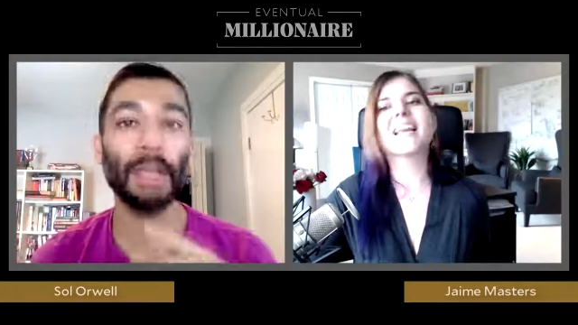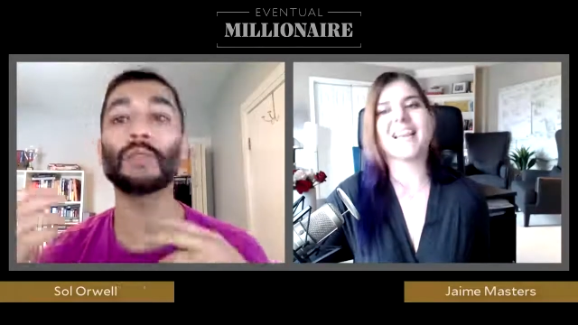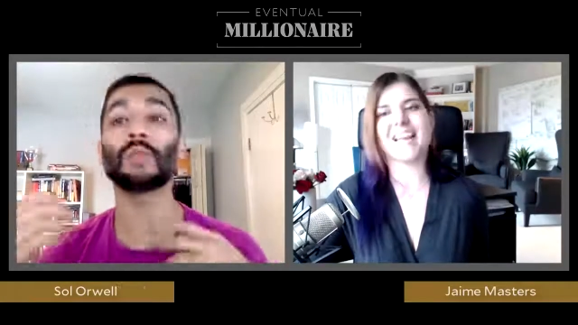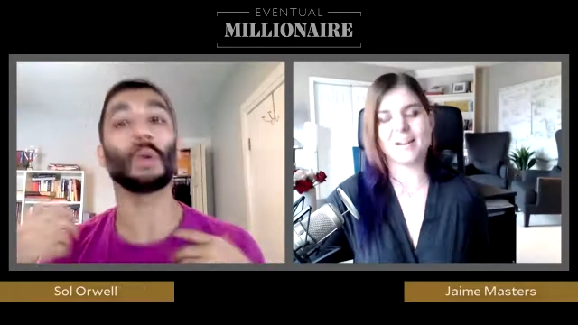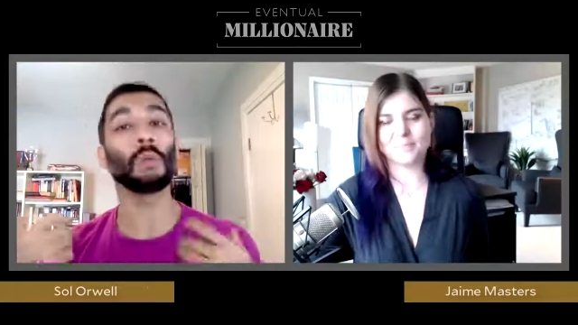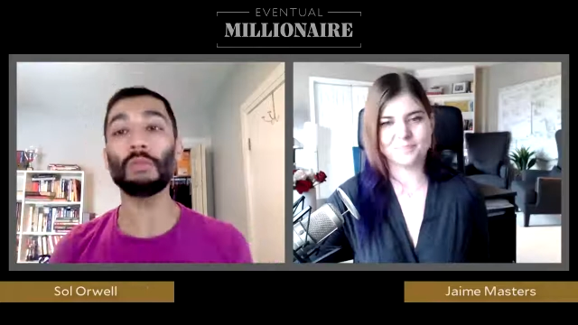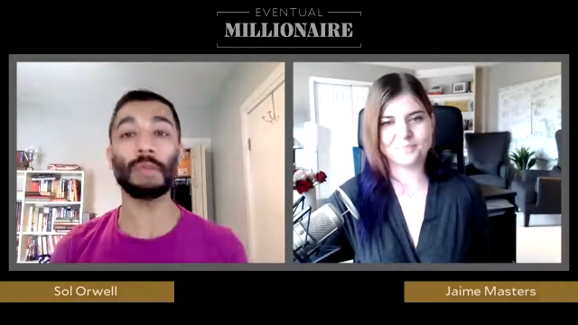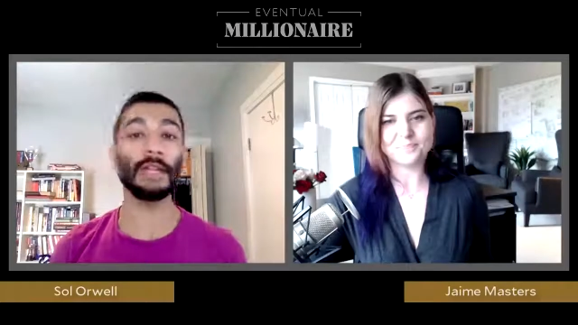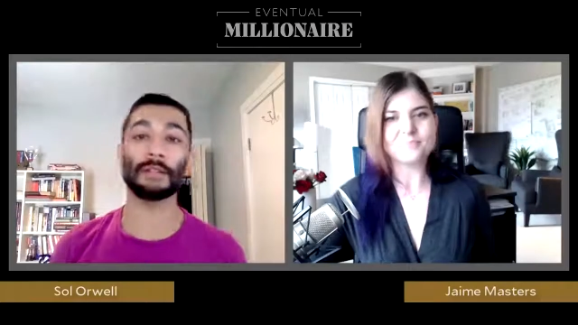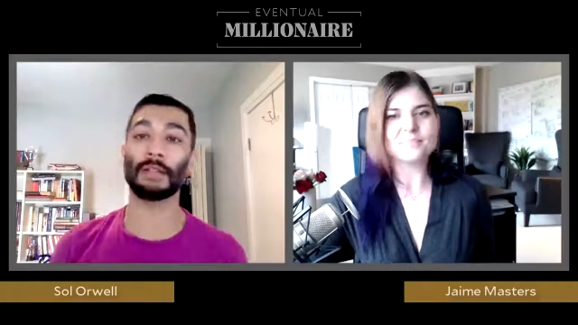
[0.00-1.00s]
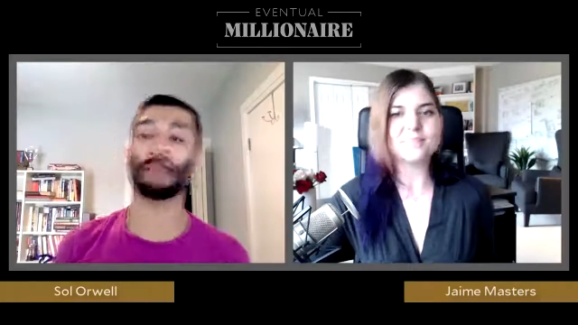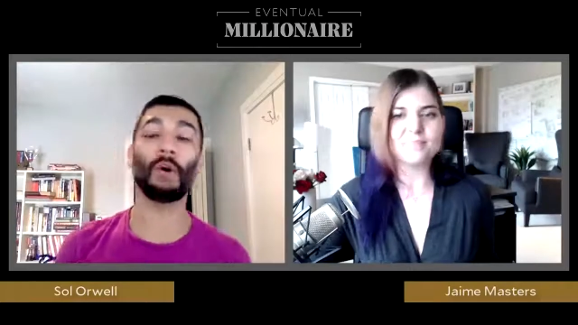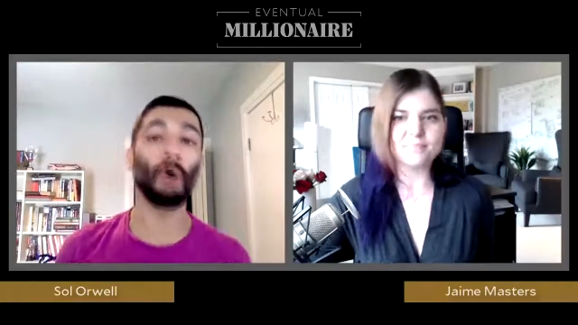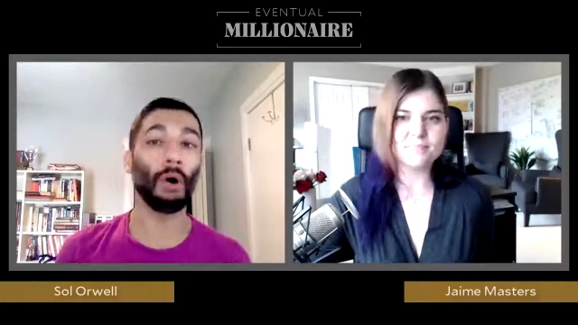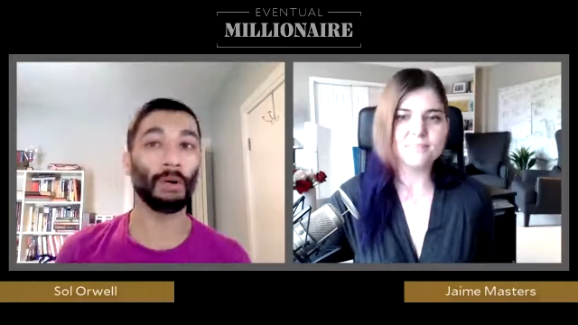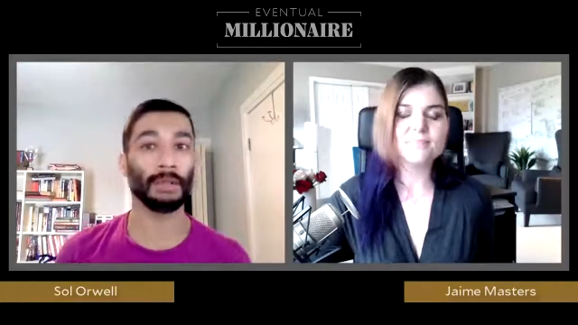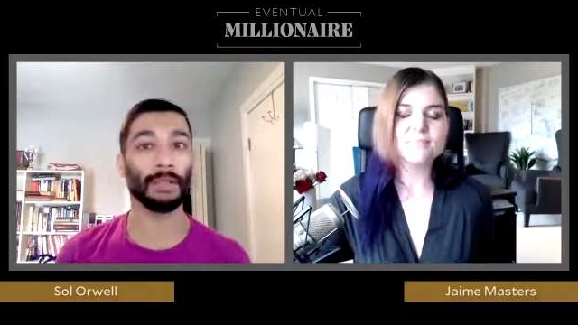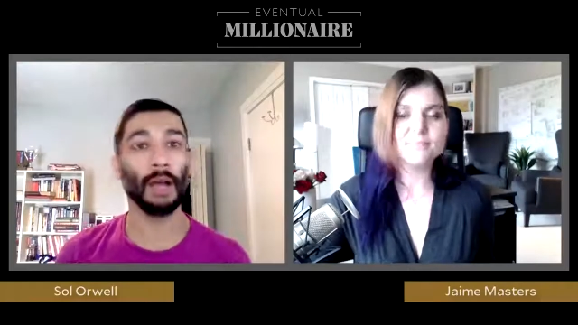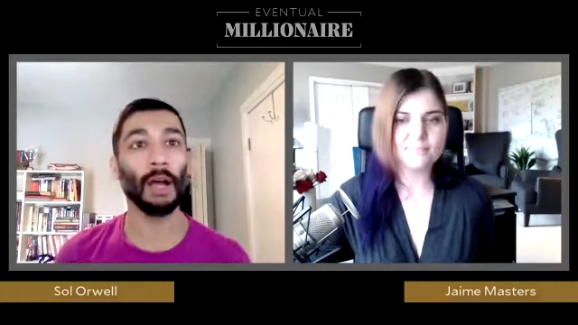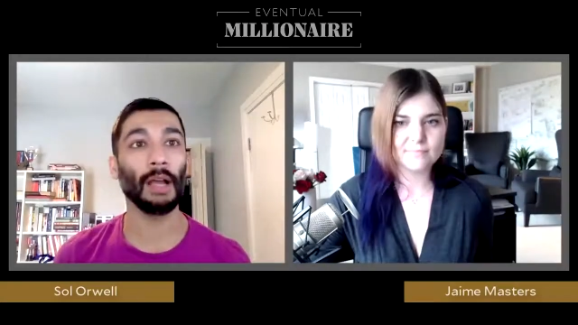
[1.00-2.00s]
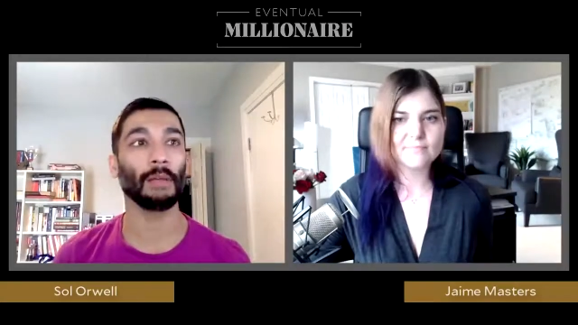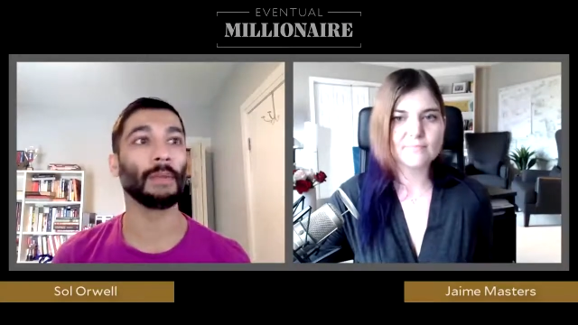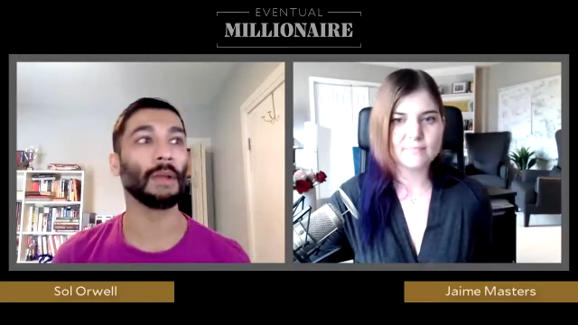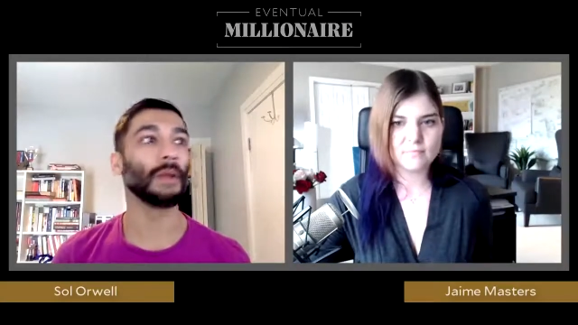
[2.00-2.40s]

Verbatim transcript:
Speaker 1: Because like we read stuff all the time,